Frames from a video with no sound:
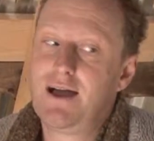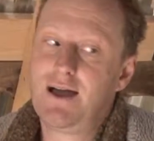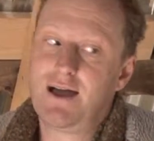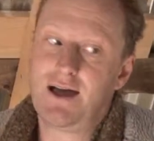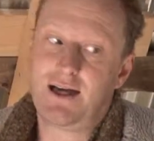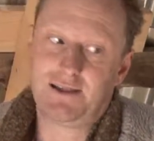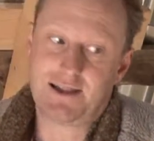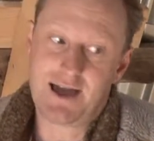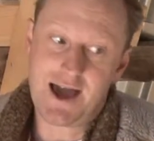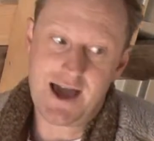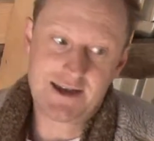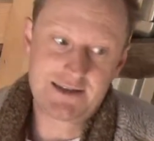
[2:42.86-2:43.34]
A
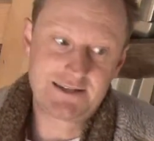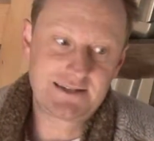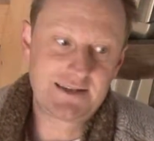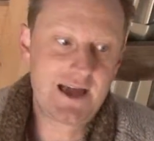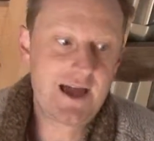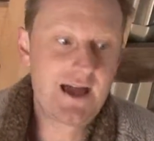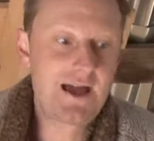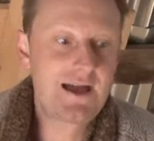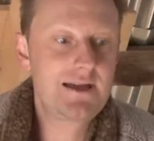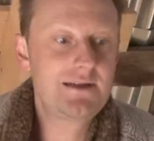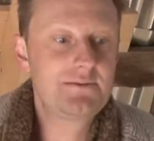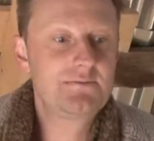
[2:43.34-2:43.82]
lot of
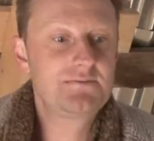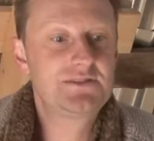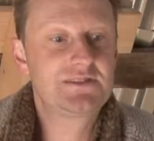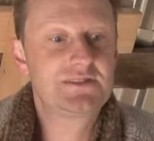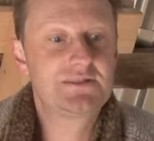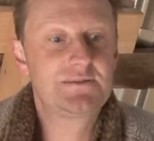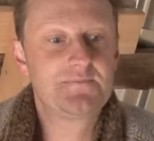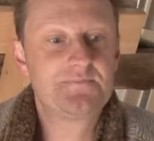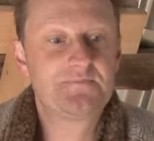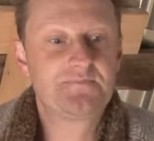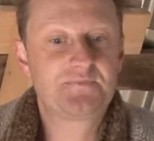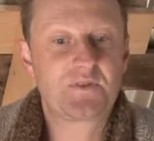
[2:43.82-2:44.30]

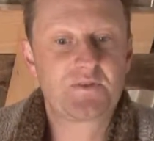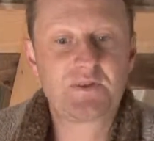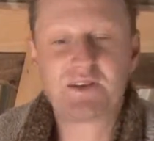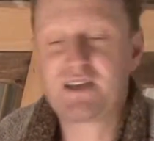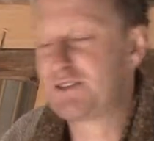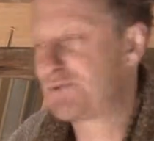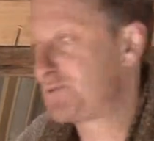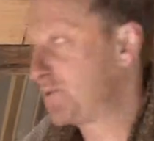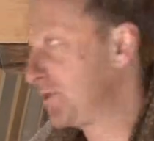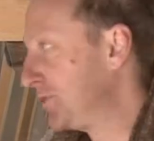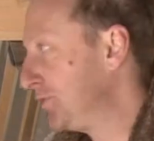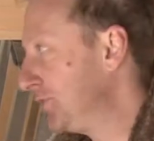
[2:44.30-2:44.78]
times,
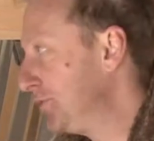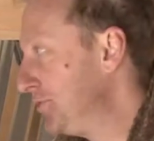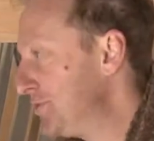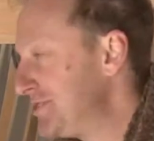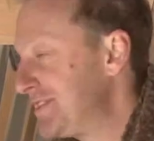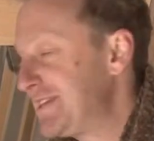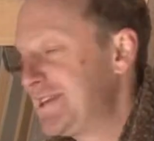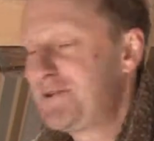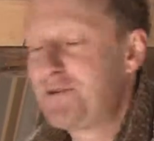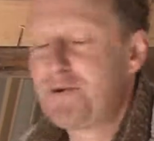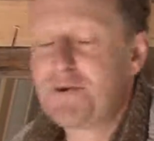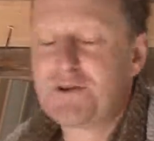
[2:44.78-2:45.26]
because we're a
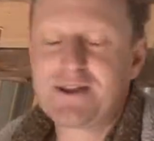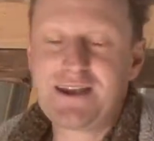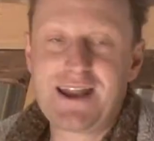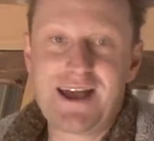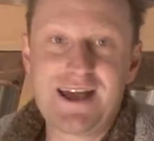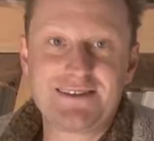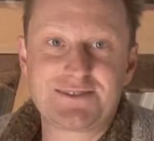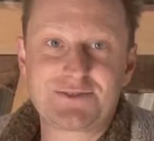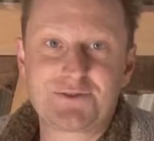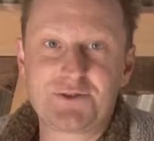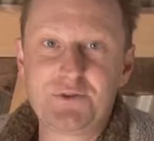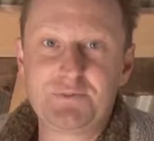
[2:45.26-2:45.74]
loosely
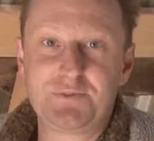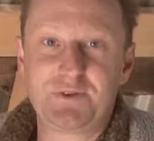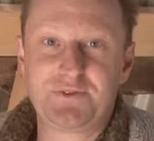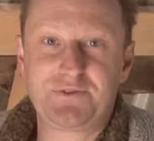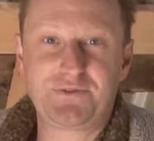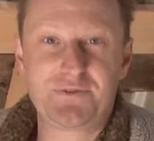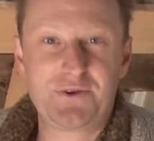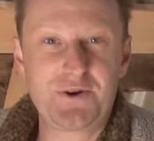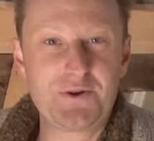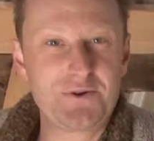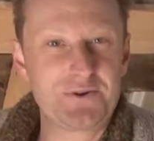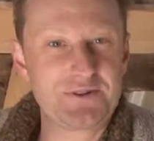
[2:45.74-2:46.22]
organized group of
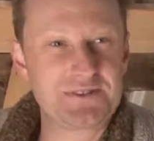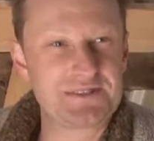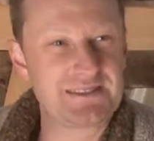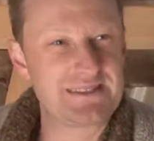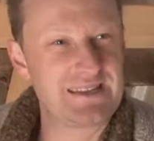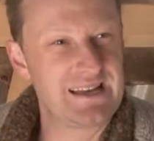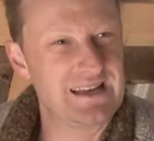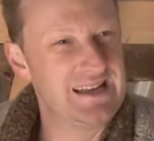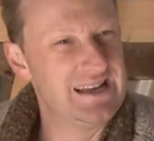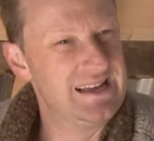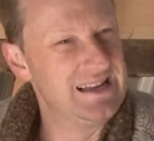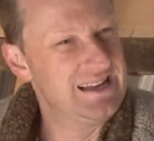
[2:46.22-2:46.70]
folks,
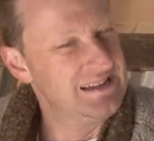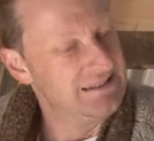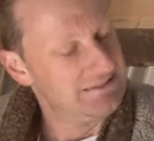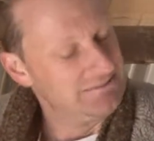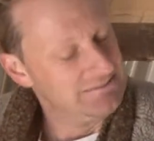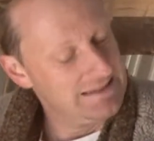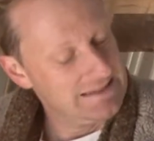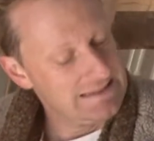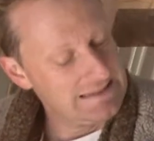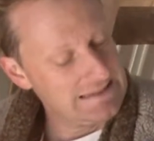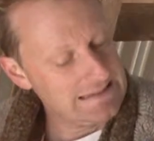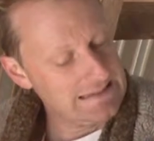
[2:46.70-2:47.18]

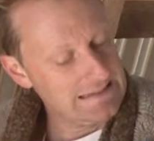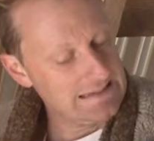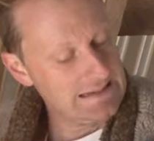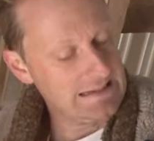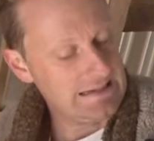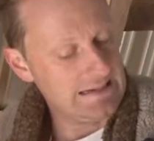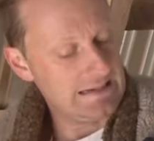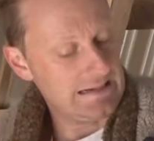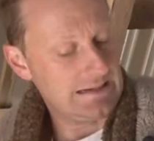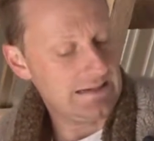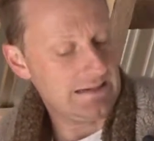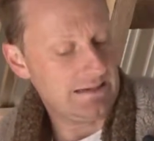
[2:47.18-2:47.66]
we
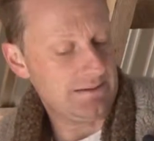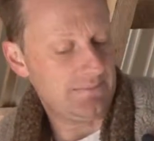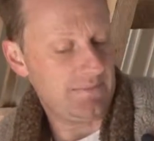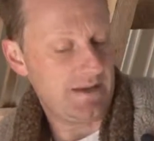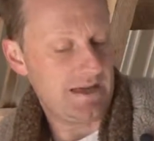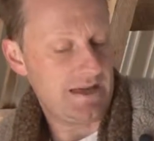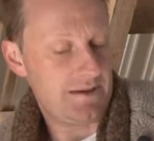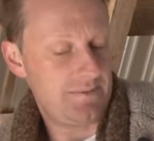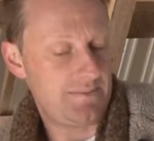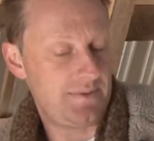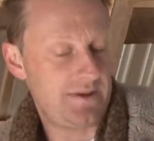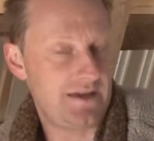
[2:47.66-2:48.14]
kind of
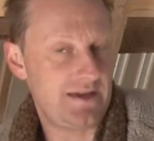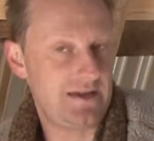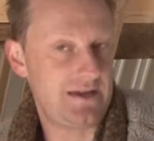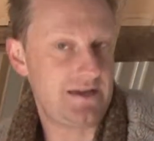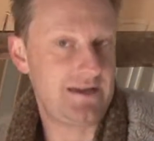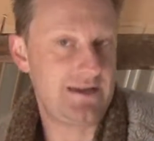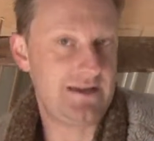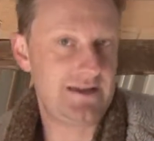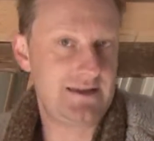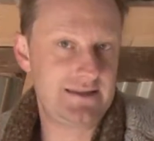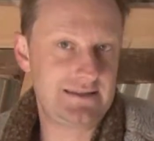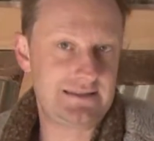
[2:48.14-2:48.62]

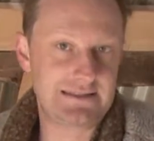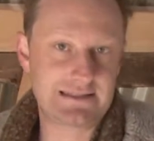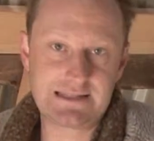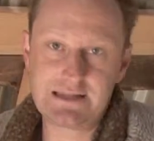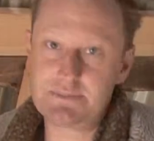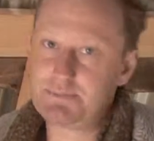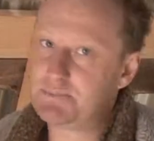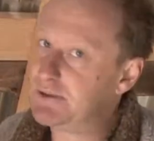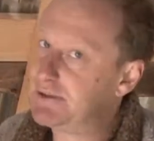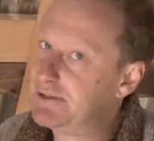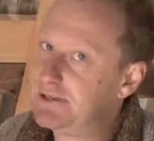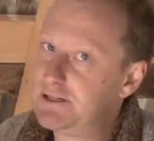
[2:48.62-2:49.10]
maybe
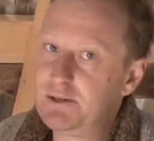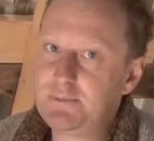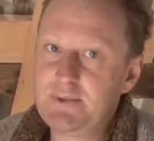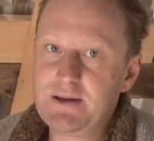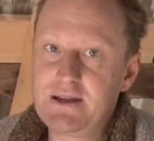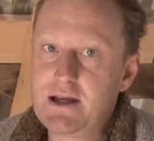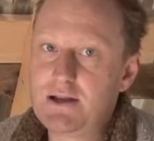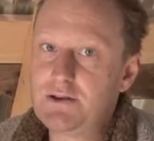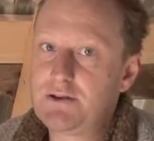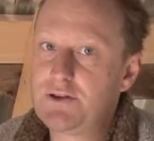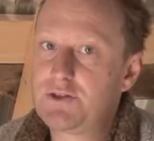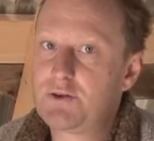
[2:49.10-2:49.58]
slip a little bit
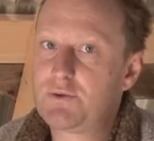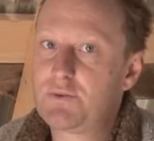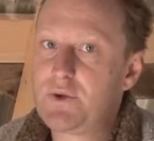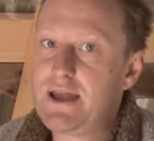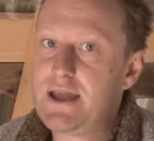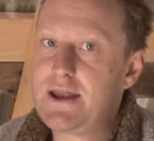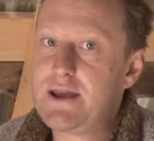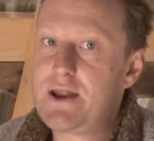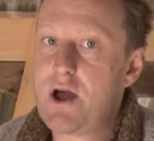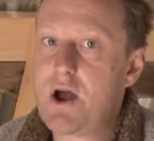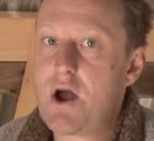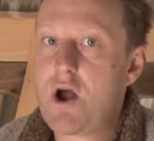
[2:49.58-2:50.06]
under the
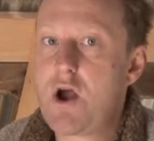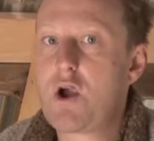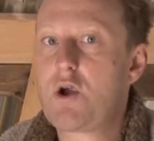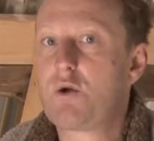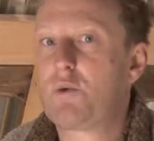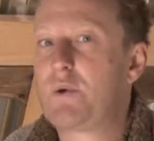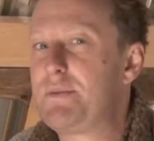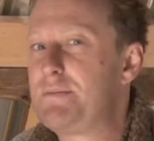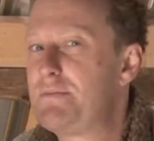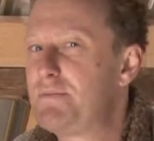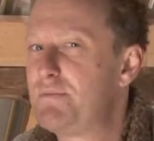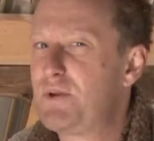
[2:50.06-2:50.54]
radar.
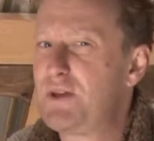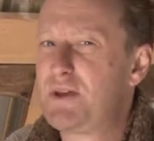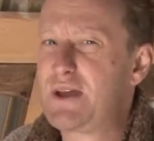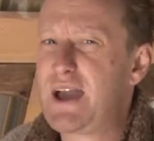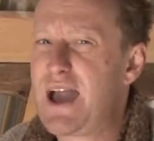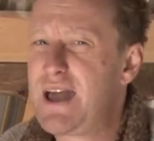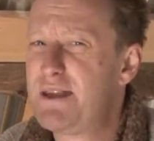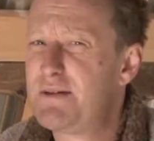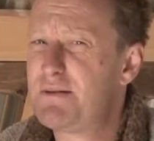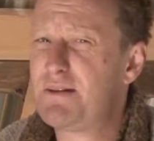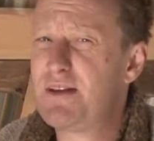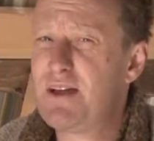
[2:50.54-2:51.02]
We
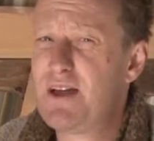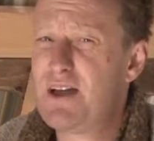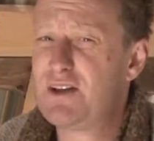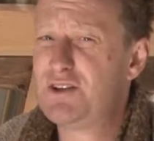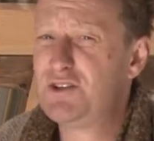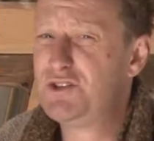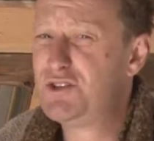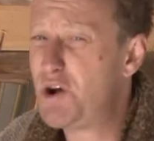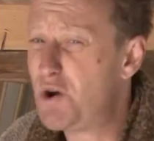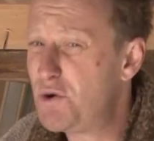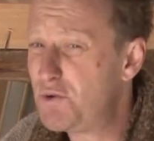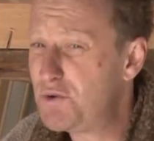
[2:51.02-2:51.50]
kind of
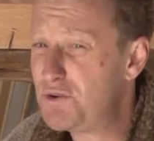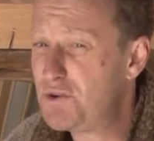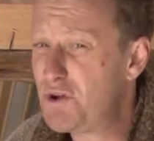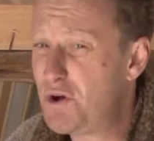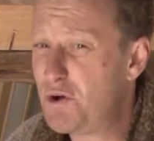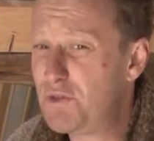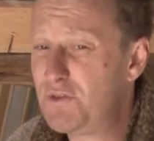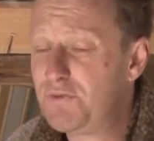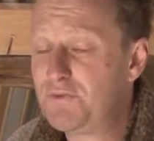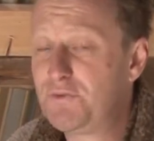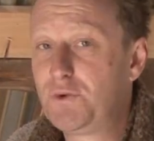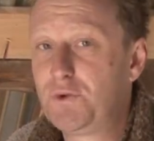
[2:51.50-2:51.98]
don't know
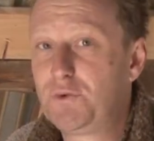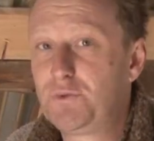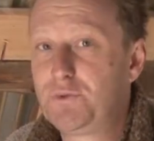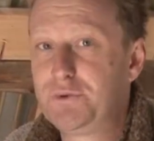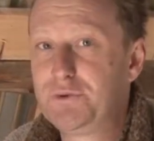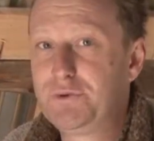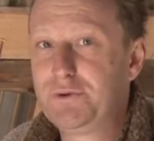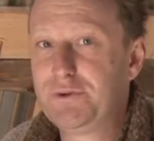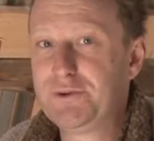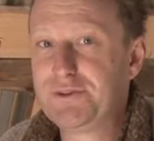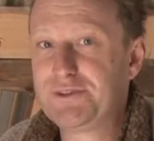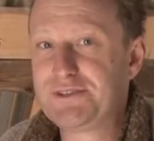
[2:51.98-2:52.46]
the full
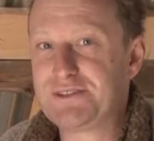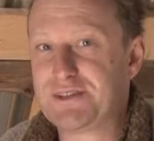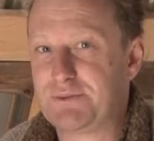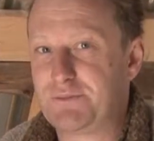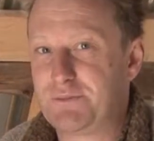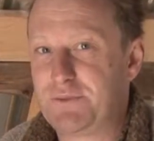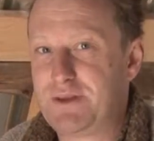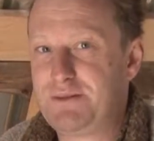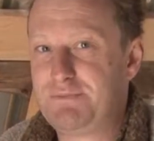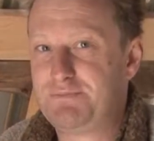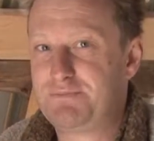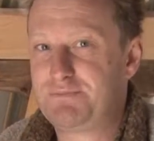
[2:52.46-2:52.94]
rules, and
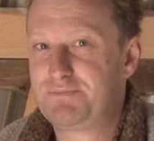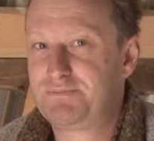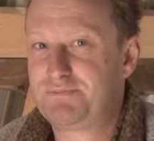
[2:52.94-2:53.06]
we